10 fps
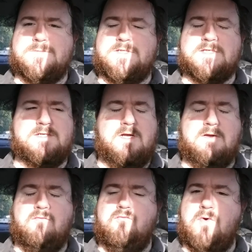Just a
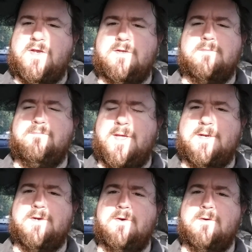great
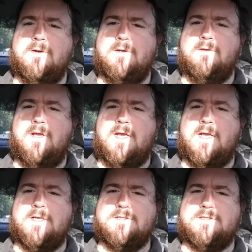competitor,
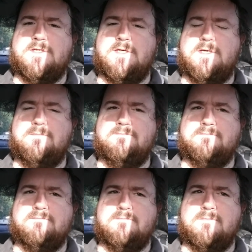and a
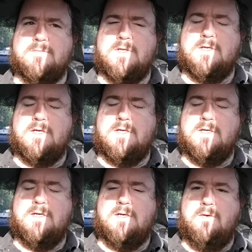
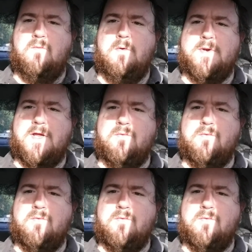woman I